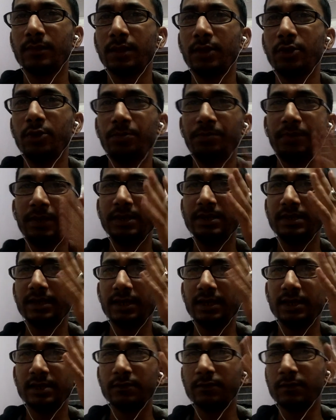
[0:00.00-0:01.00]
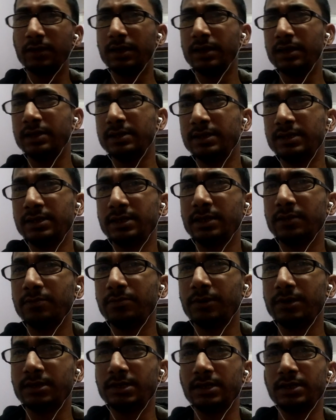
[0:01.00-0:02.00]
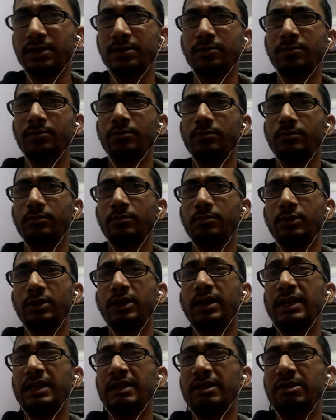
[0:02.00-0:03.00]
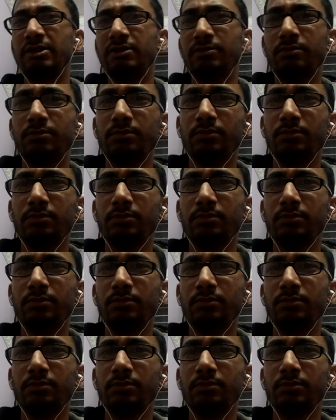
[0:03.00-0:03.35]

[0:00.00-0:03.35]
UPSC needs only 60% correct